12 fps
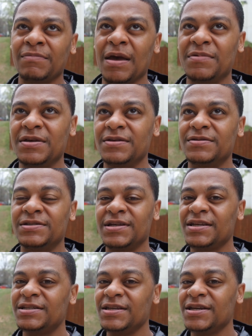maybe
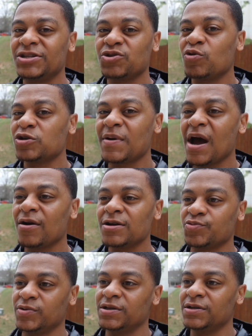60-ish horsepower
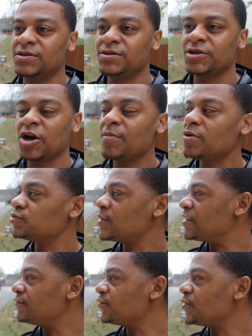is what the turbo is
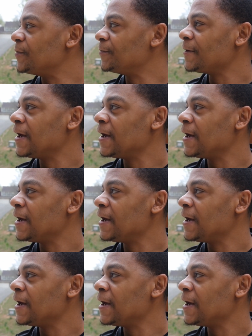rated for